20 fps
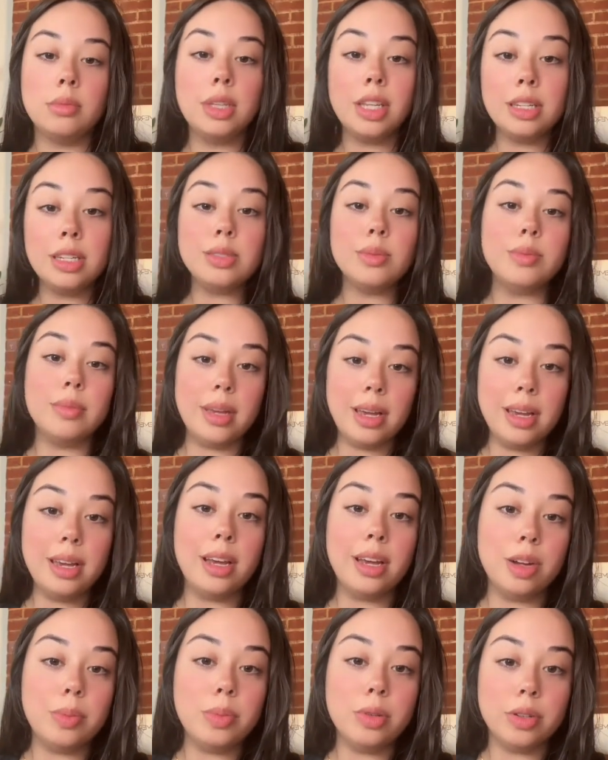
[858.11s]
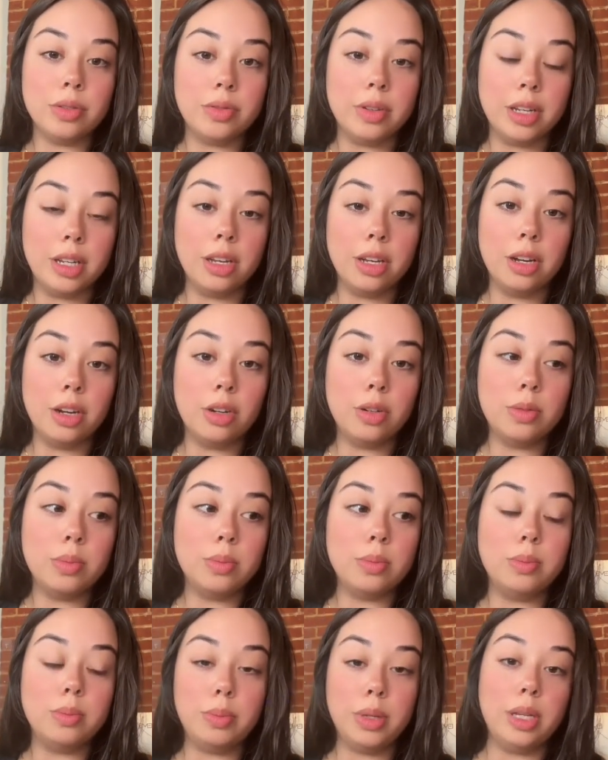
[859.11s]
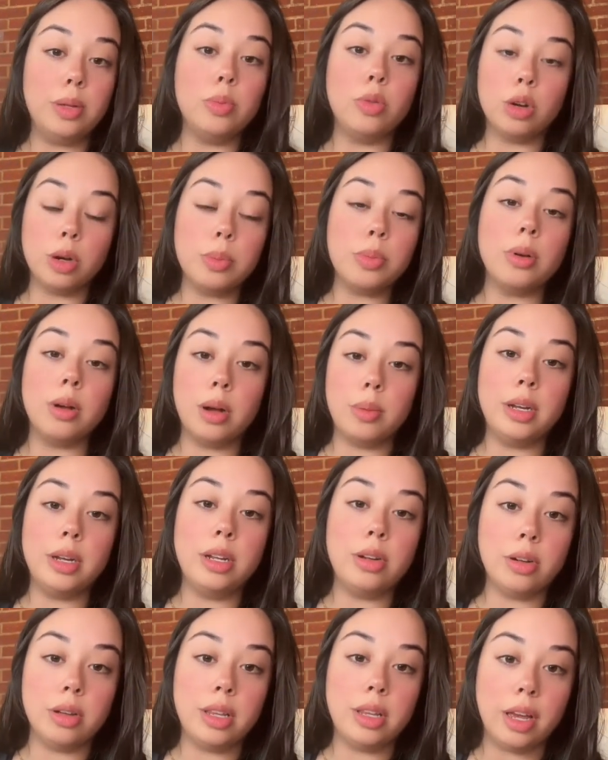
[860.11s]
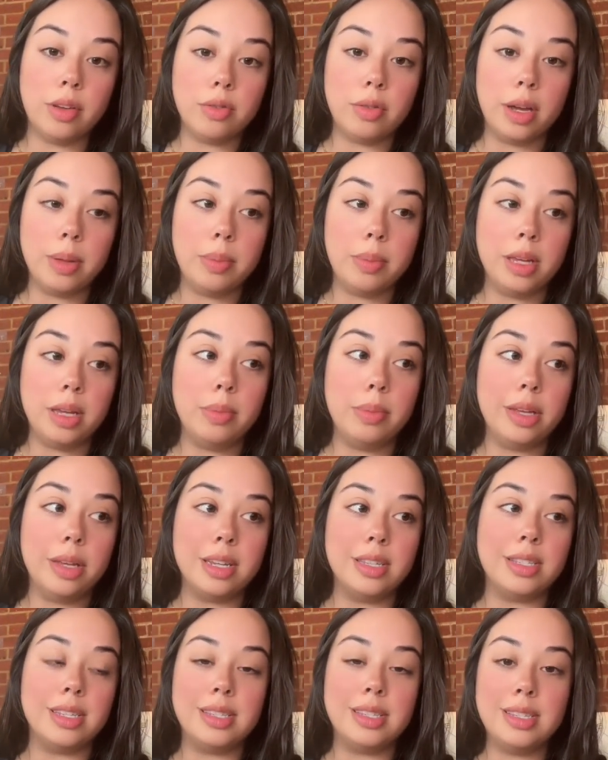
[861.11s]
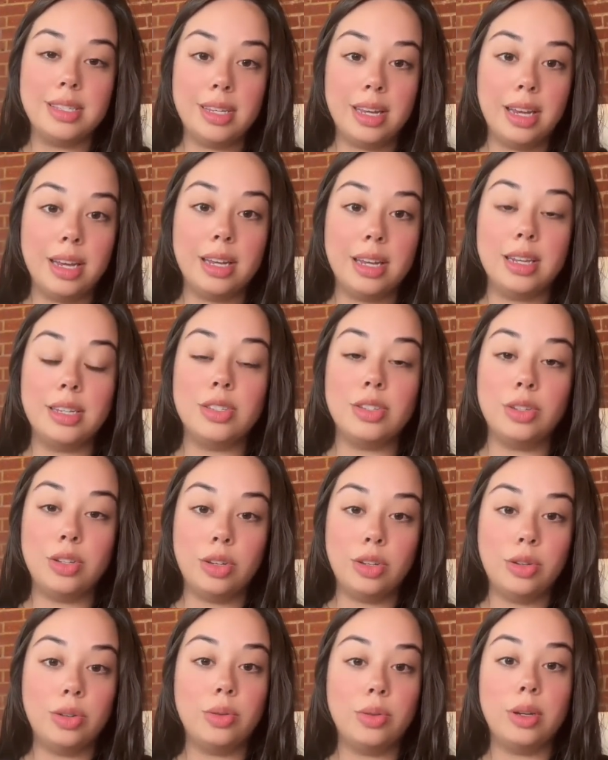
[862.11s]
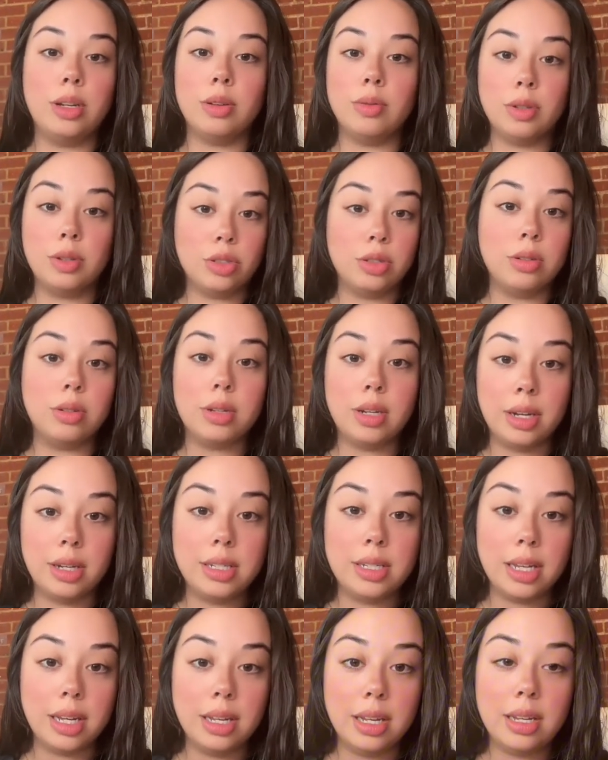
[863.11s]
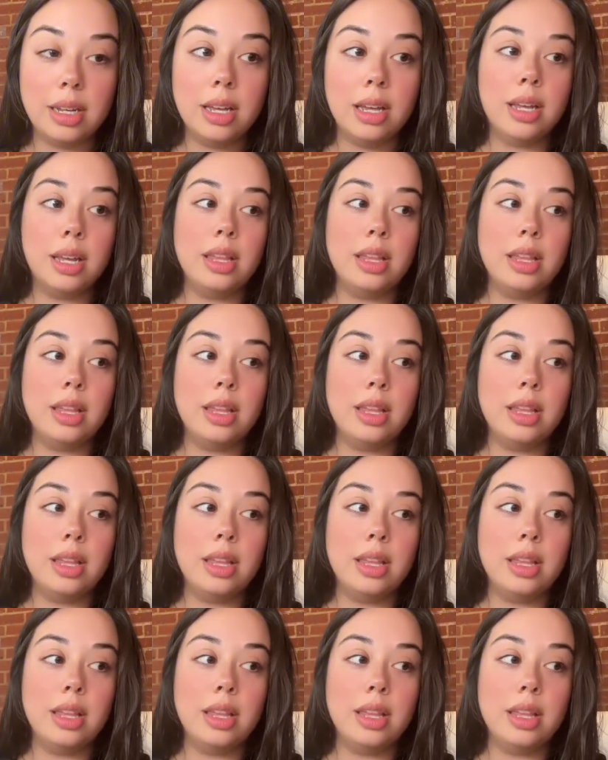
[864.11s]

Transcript: This may help your video be more prominent on the FYP because it's seeing it as new and original content